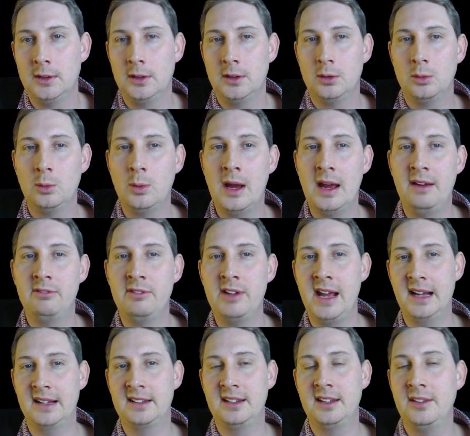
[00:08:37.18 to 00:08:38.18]
Where
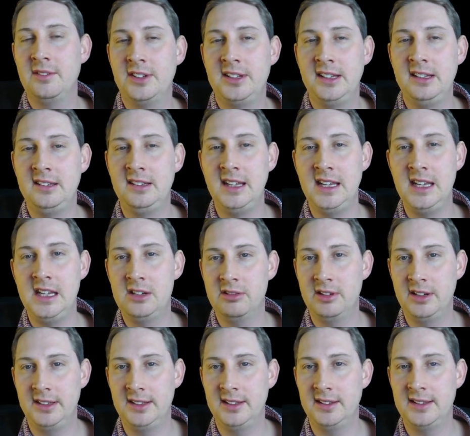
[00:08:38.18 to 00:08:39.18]
reactivity
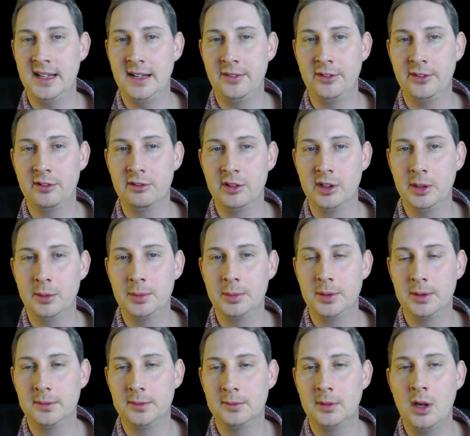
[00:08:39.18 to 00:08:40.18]
decreases down the group.
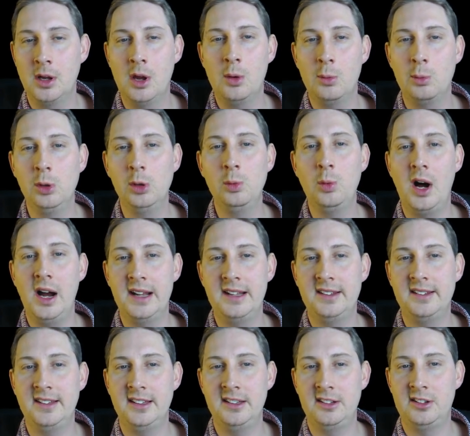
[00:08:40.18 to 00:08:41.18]
Well, why
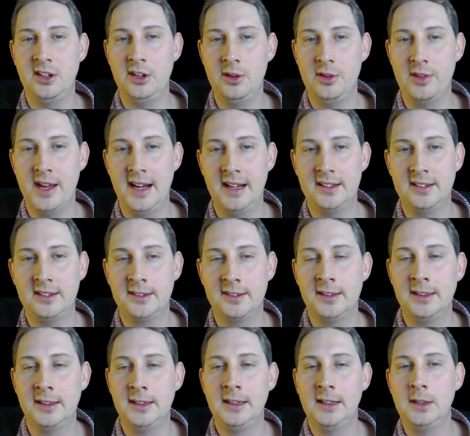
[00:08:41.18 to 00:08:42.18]
does it do that?
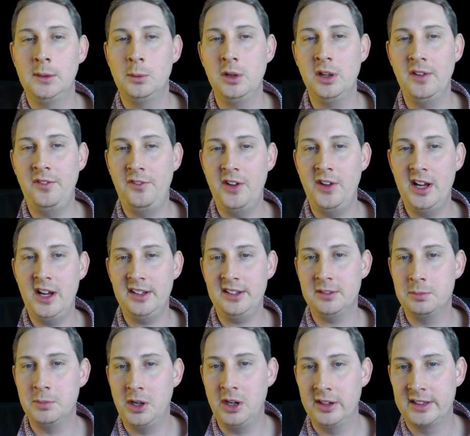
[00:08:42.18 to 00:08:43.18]
Well, the
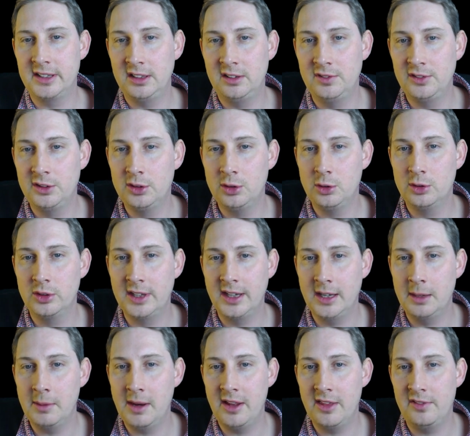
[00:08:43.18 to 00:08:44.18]
first mark is for talking
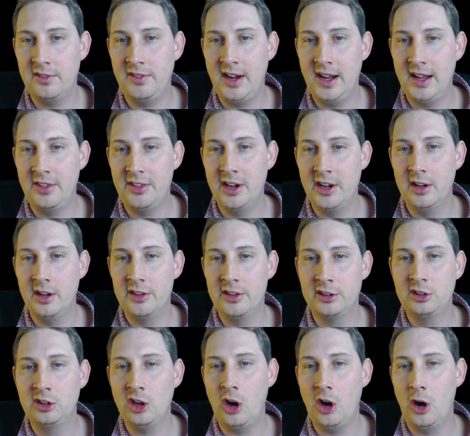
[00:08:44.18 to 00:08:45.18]
about the fact that at the
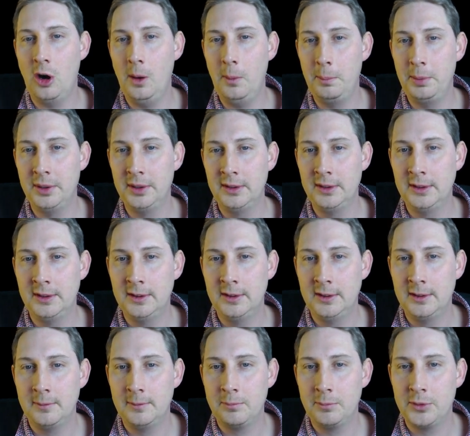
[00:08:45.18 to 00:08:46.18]
top
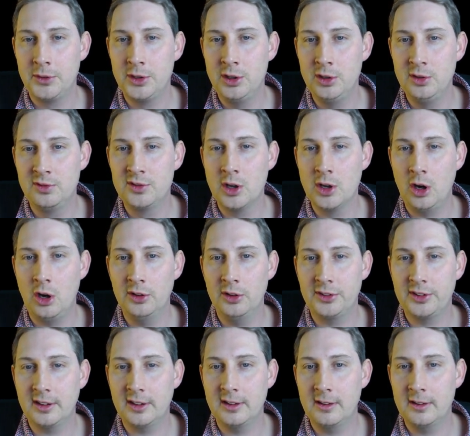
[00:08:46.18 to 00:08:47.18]
you've
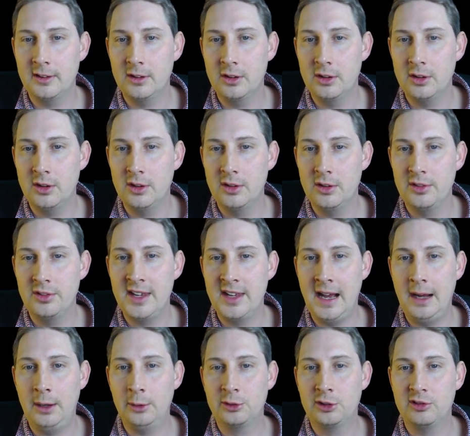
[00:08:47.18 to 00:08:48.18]
got the
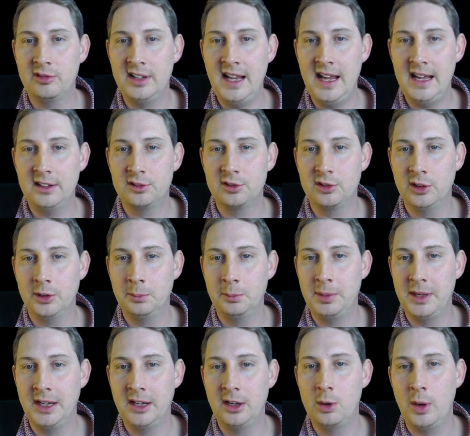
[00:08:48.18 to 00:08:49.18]
outer electron
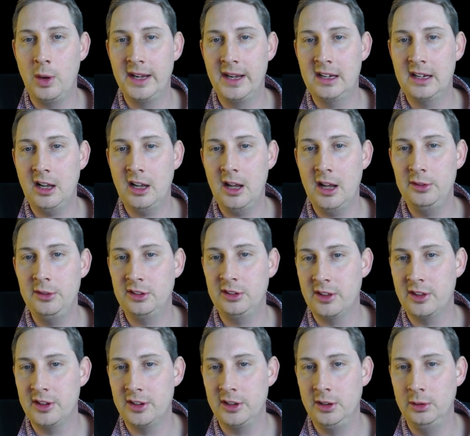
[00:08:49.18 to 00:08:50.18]
being quite close to
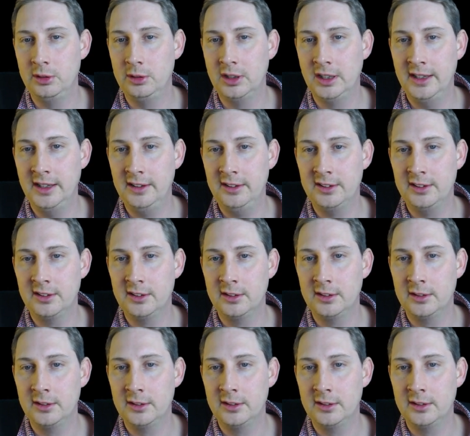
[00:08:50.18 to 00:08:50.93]
the nucleus,